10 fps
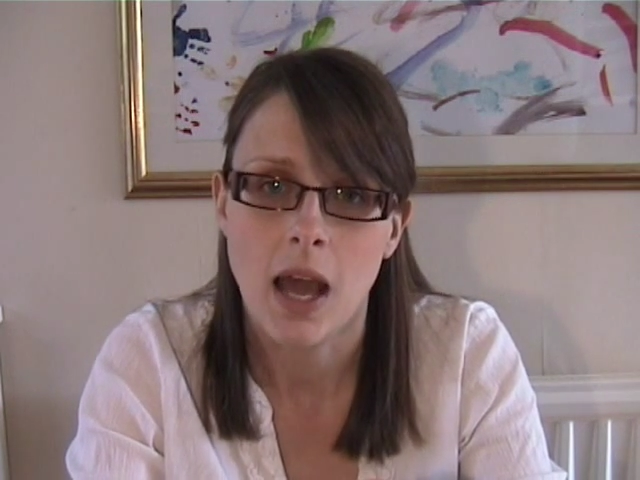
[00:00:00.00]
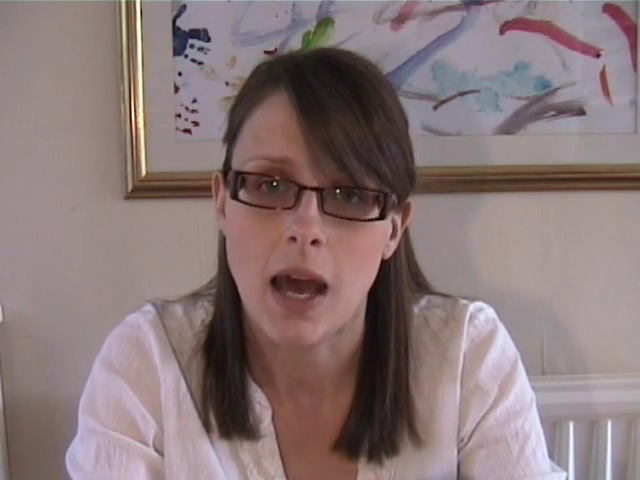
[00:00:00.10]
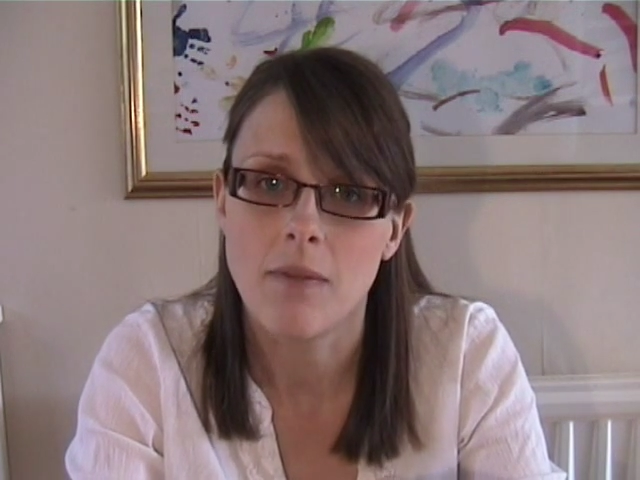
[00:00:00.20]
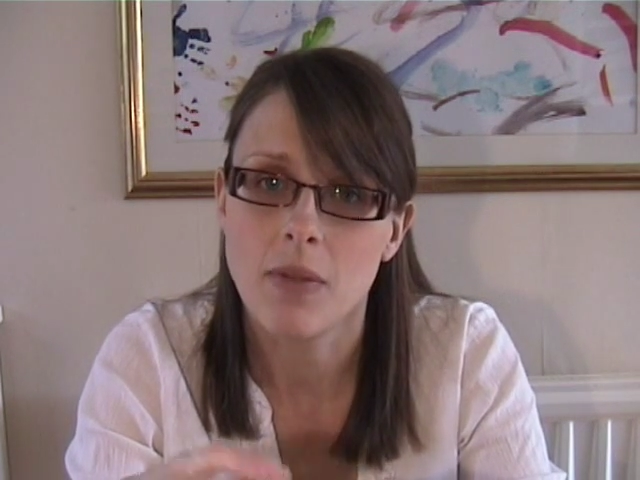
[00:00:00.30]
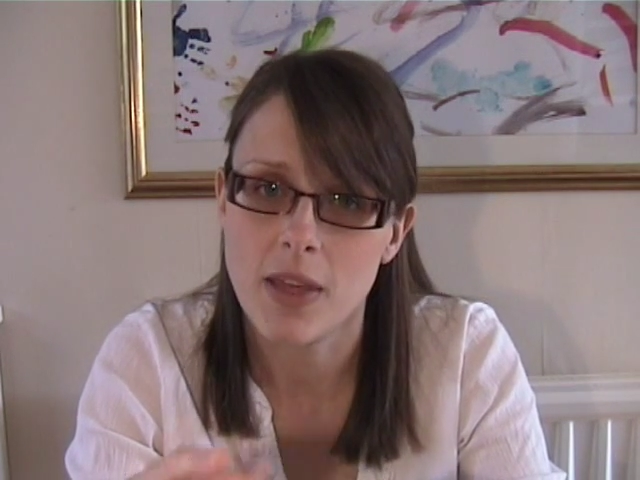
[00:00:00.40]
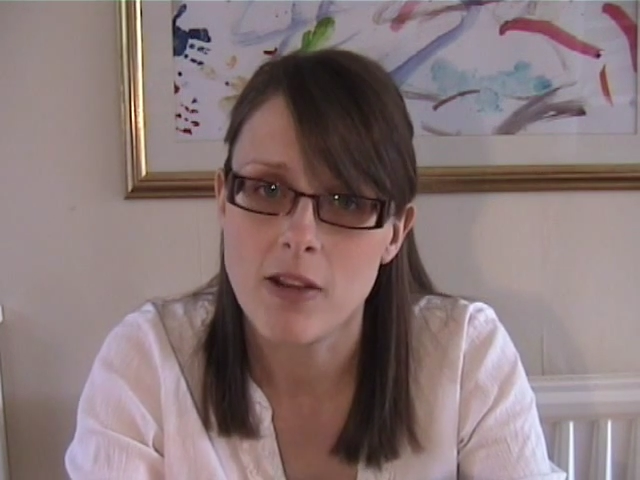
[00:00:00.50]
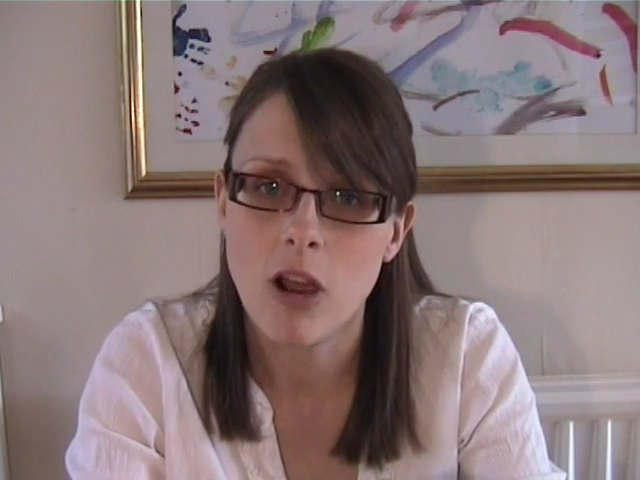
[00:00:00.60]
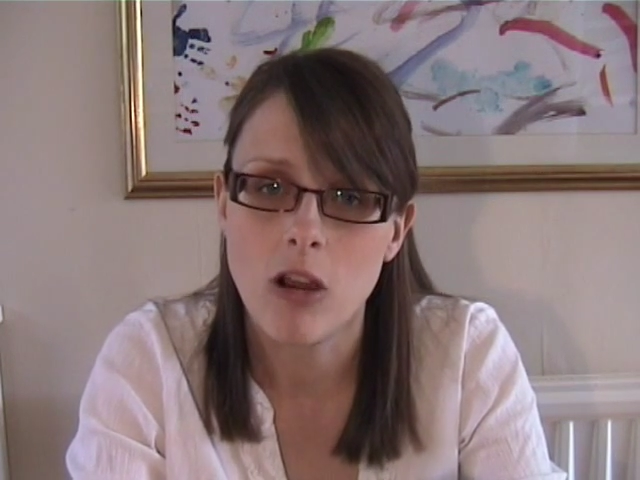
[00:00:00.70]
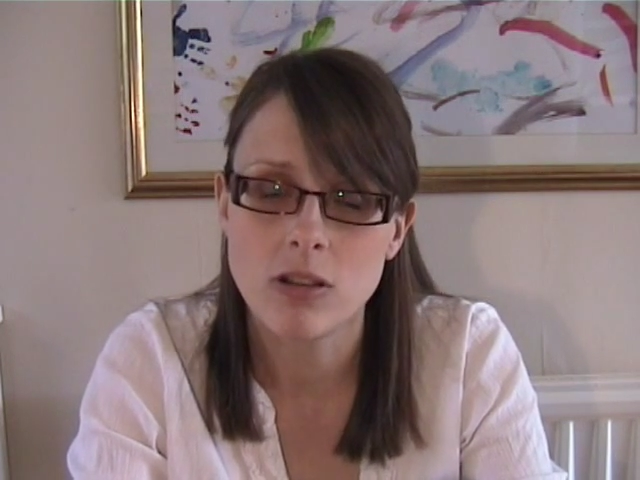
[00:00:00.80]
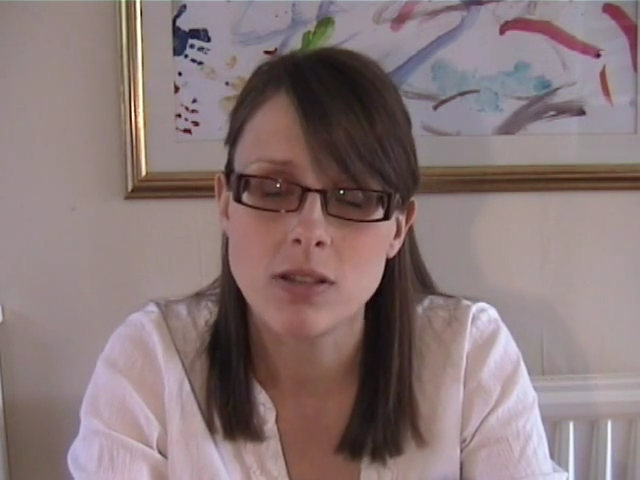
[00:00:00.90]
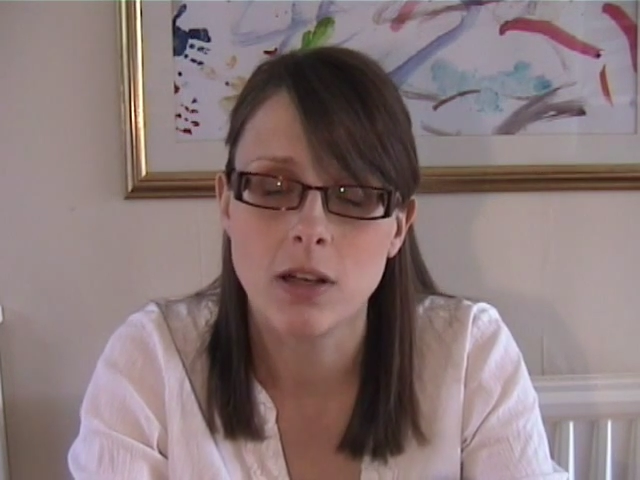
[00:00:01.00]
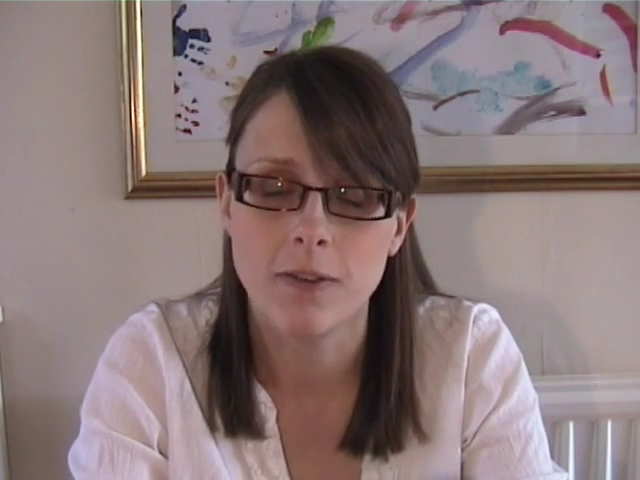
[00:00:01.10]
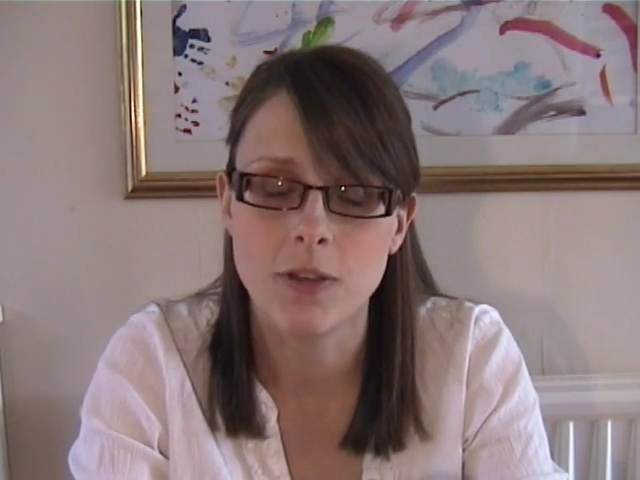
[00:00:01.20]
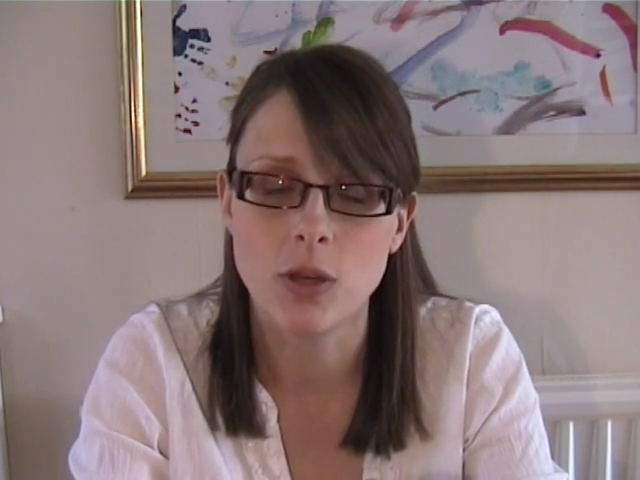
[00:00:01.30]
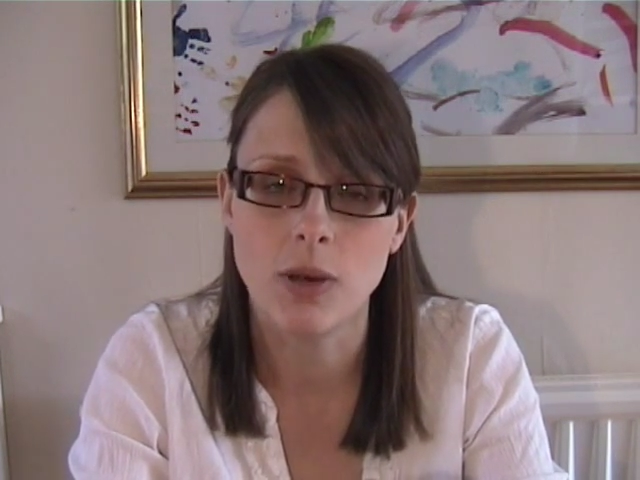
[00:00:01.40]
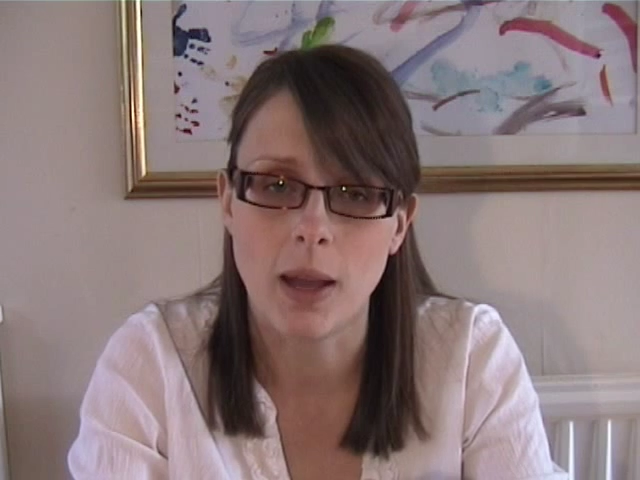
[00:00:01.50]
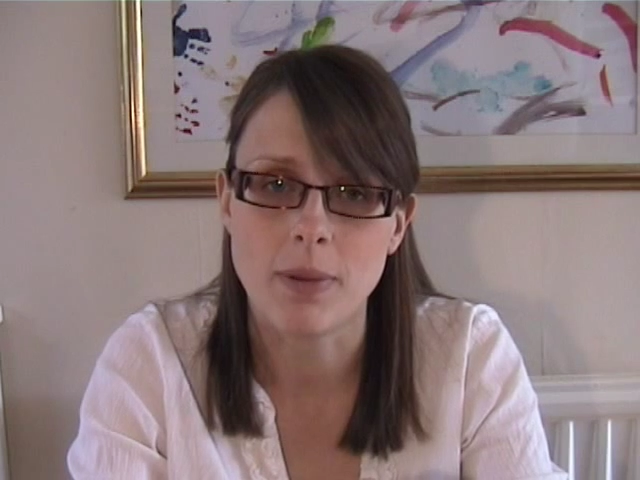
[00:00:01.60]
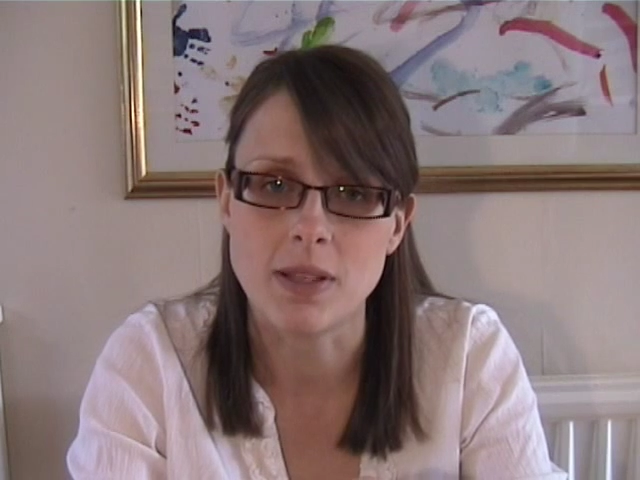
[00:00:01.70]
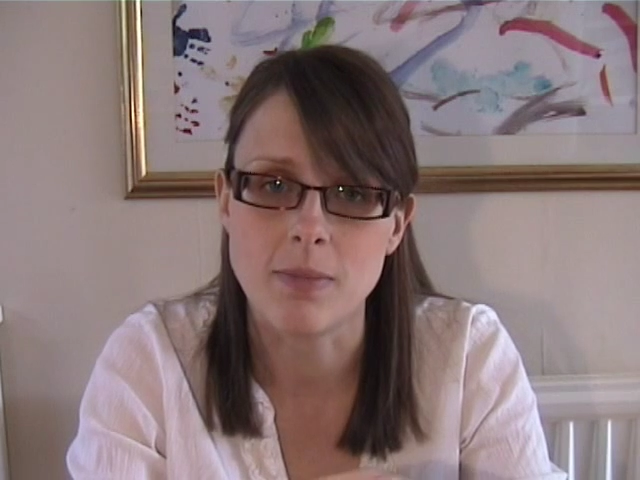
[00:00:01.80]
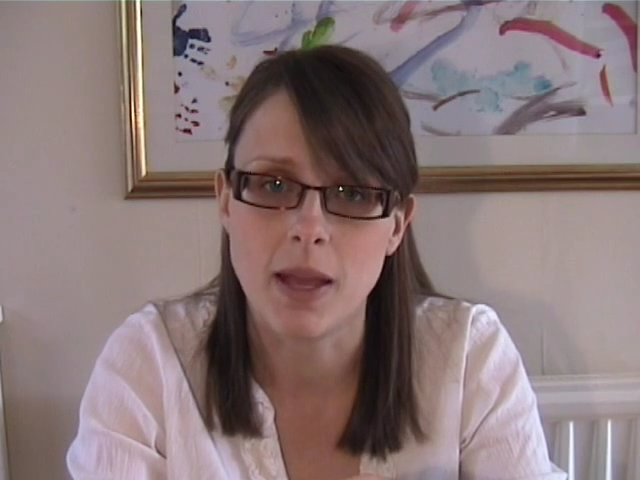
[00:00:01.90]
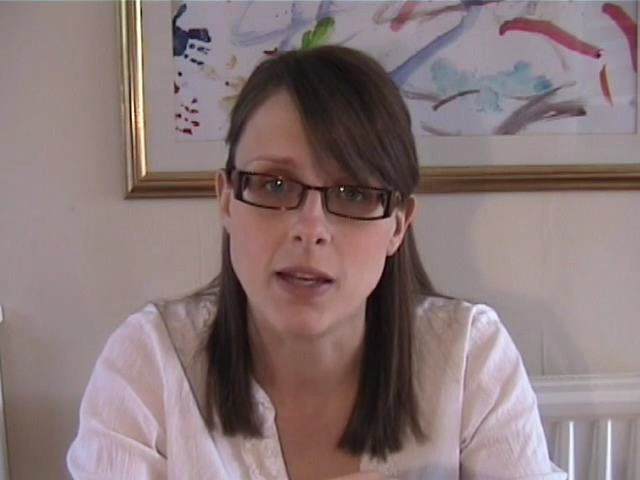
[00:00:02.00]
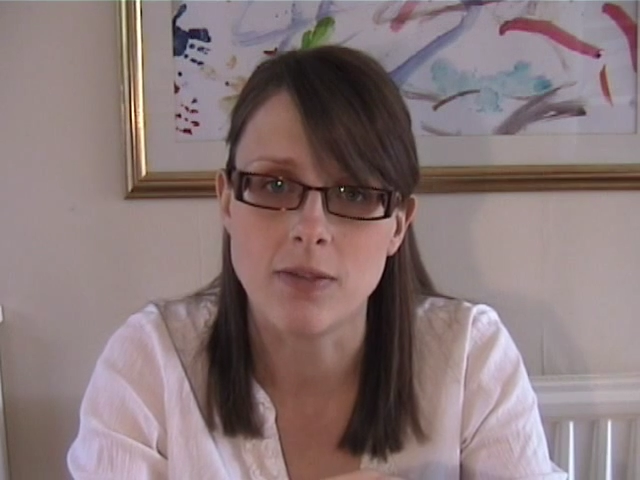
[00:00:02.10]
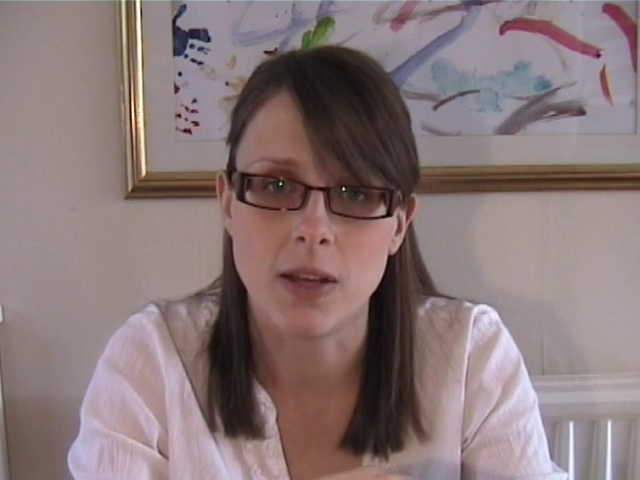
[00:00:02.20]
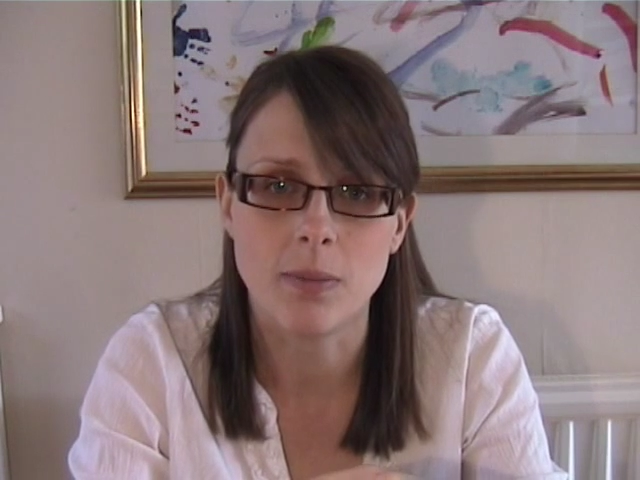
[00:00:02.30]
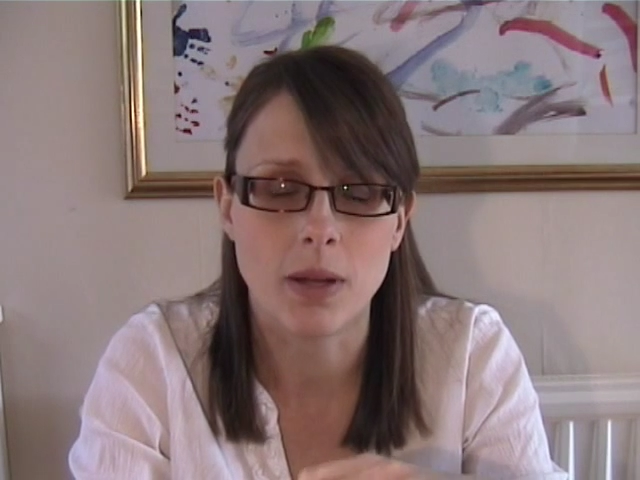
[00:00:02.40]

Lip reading: and there are still a few nappies made of it,